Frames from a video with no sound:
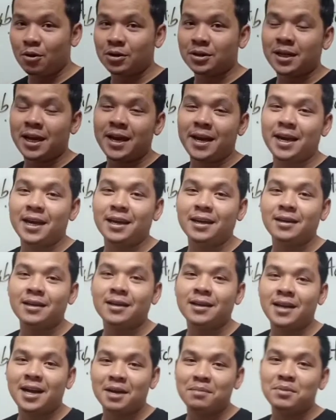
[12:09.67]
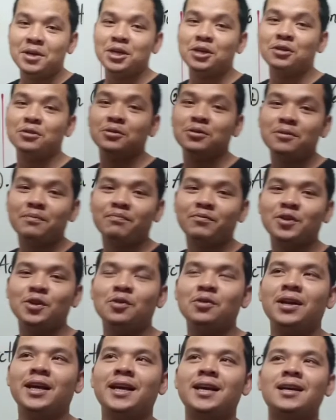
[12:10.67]
or taking can be used, you
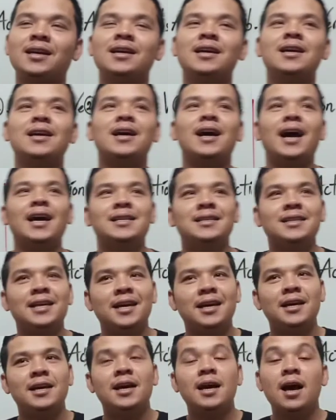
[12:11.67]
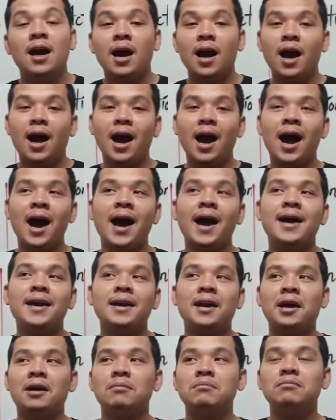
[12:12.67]
know. Like I say
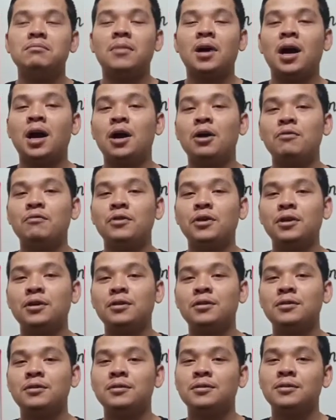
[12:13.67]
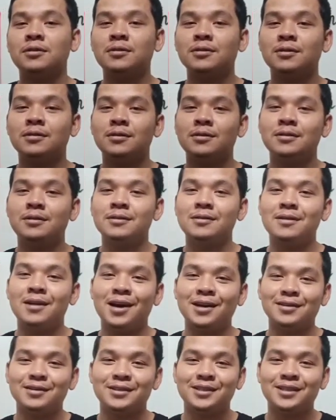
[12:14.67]
I am having
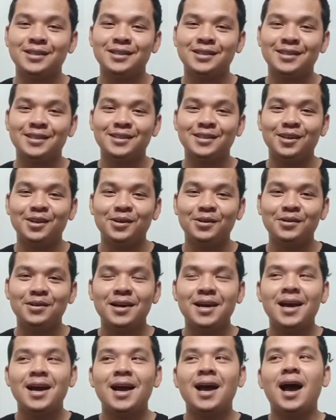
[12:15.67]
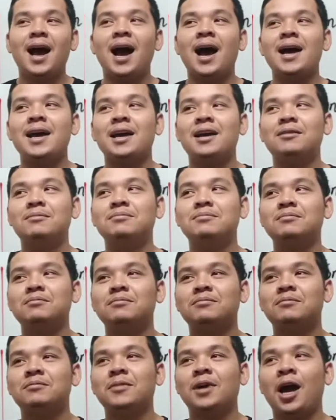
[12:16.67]
lunch, you know, I
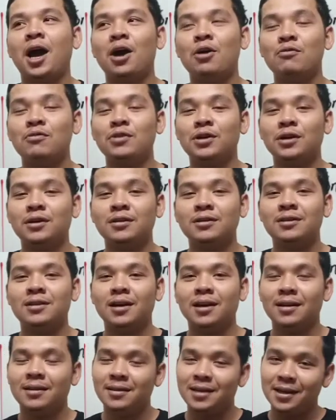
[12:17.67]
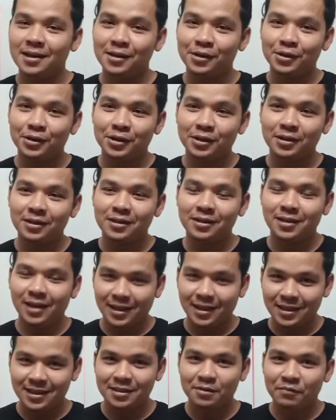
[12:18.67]
am having dinner,
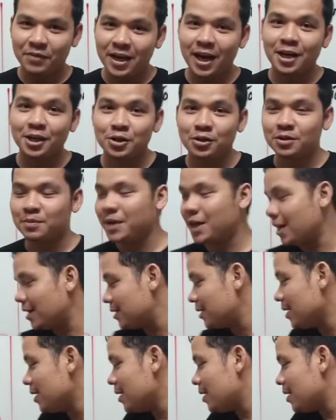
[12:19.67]
like this we can use, because